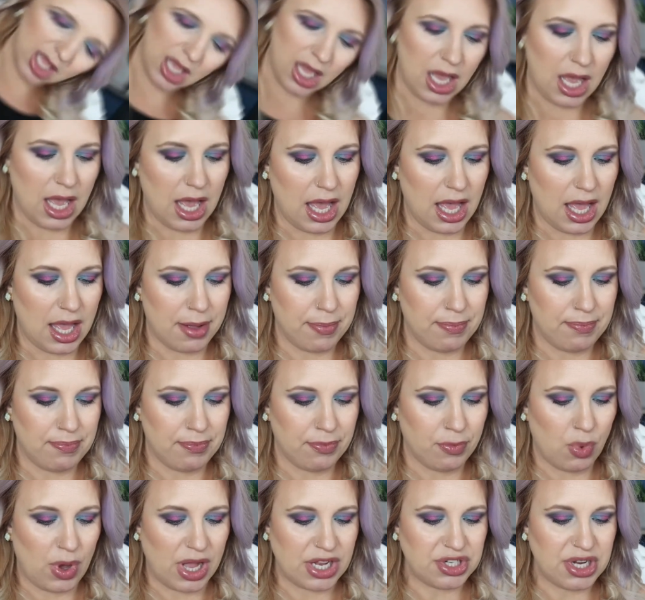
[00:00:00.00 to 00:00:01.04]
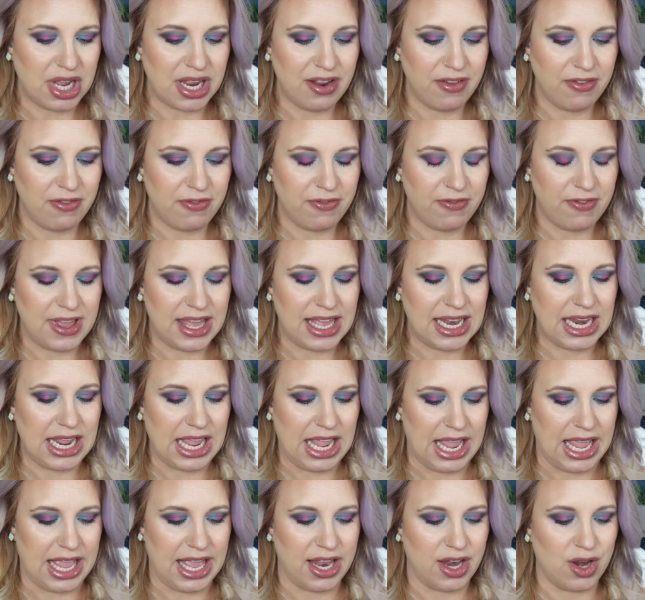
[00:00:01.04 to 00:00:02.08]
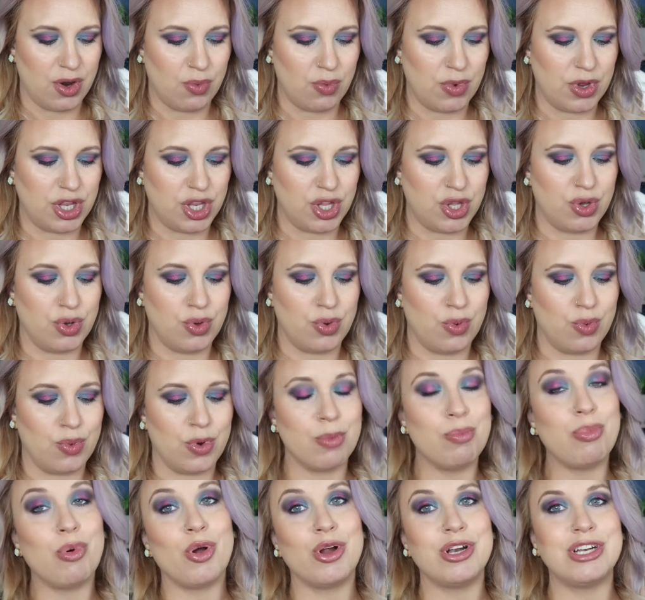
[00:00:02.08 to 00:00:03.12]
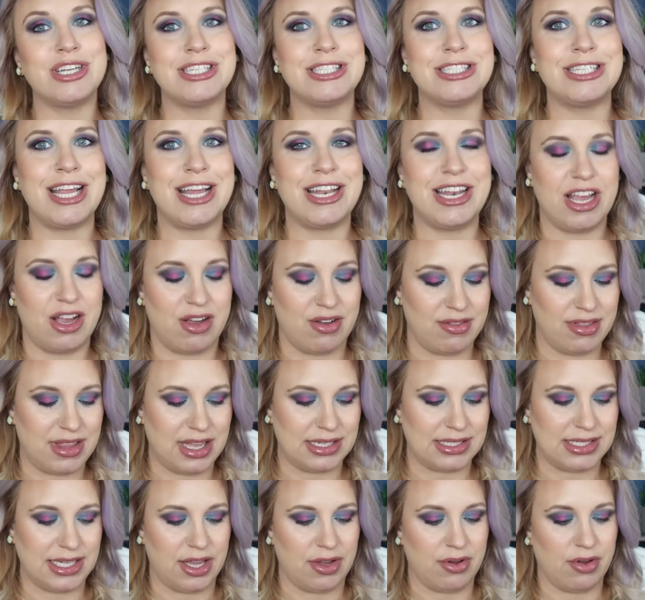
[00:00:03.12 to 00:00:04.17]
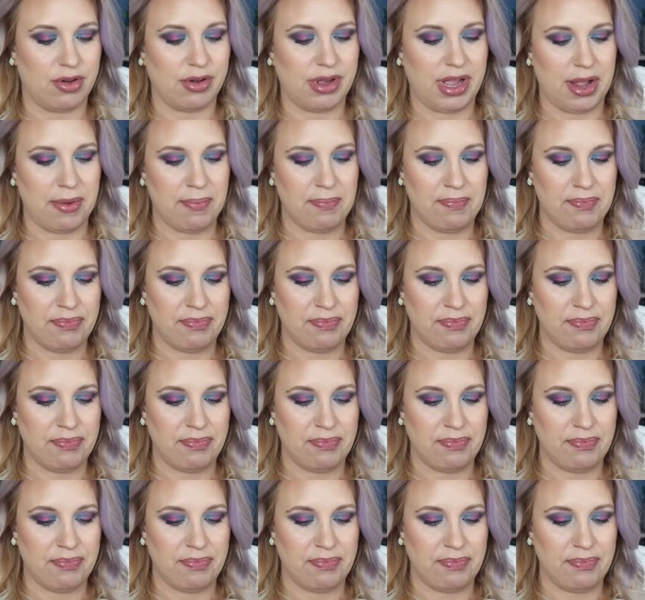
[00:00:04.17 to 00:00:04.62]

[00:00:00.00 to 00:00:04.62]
Why try to fit in when you were born to stand out? That's cute, okay.